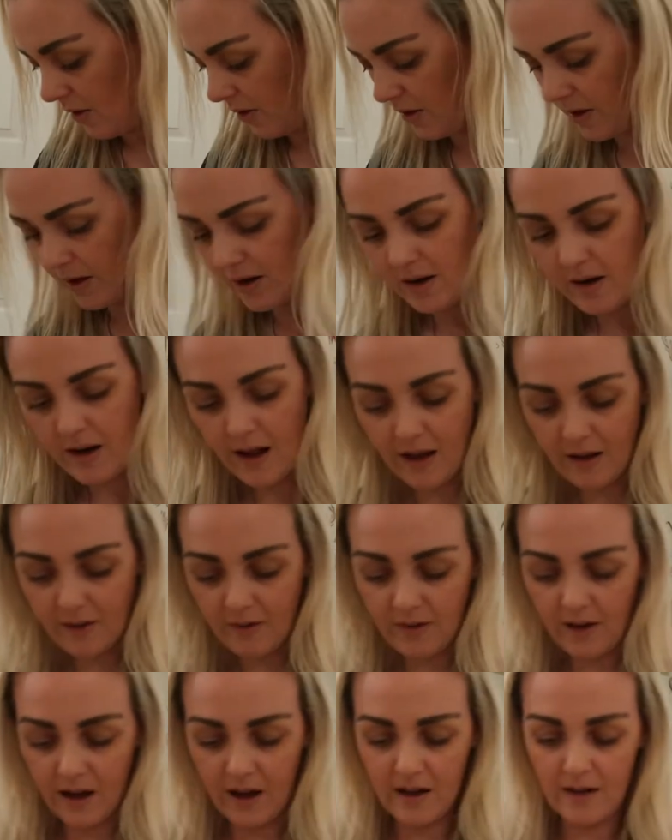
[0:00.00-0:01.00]
The
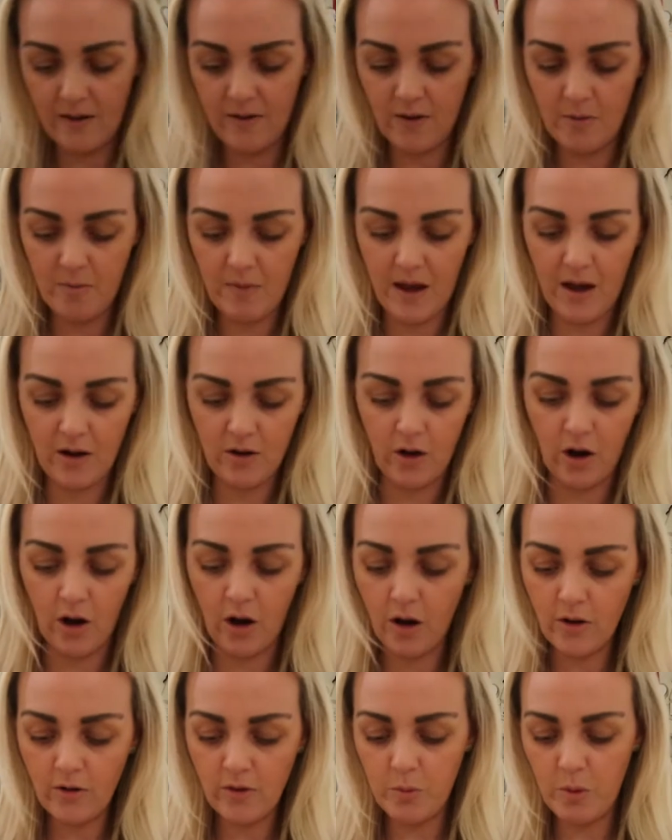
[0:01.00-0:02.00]
next item that I
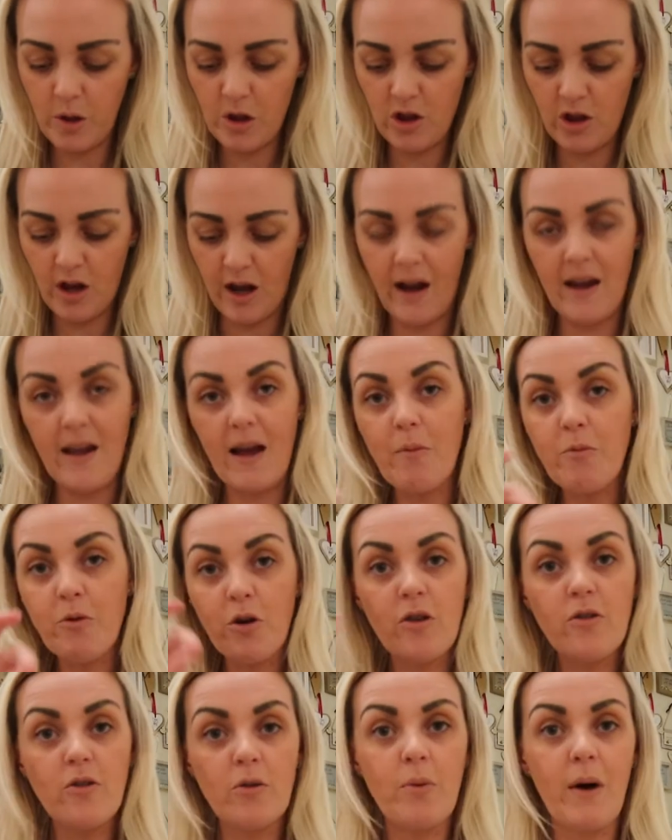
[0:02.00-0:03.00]
got, which I am
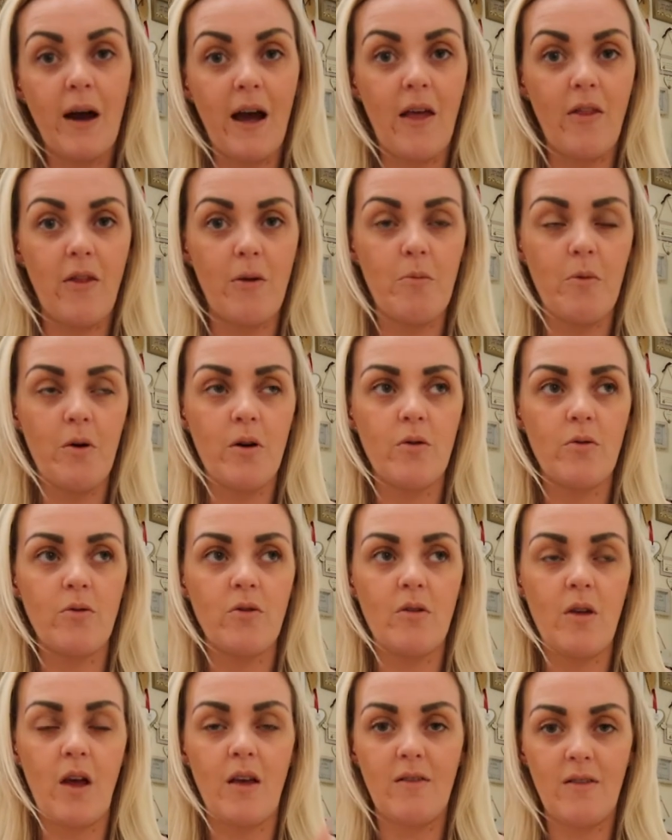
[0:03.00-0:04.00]
going to wear them
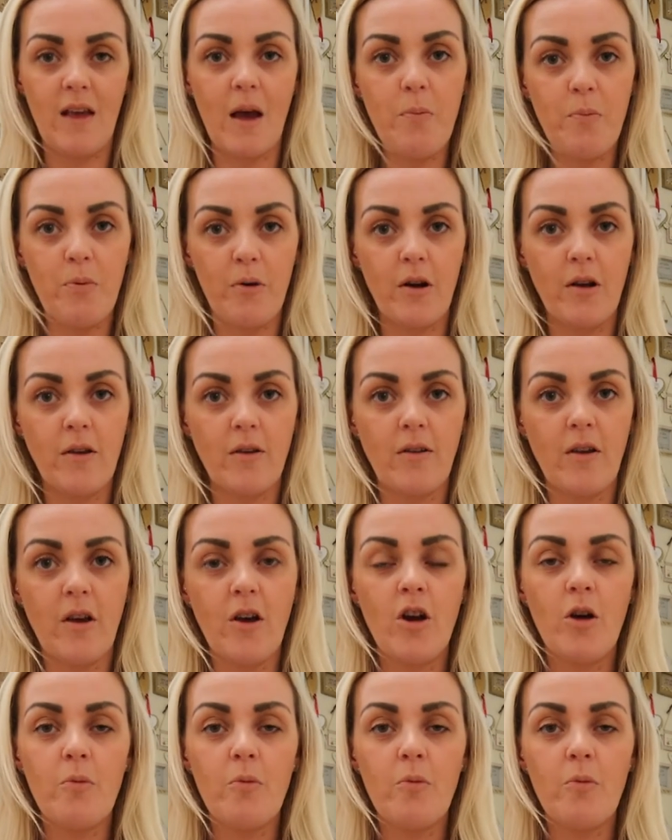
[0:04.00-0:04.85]
as separate,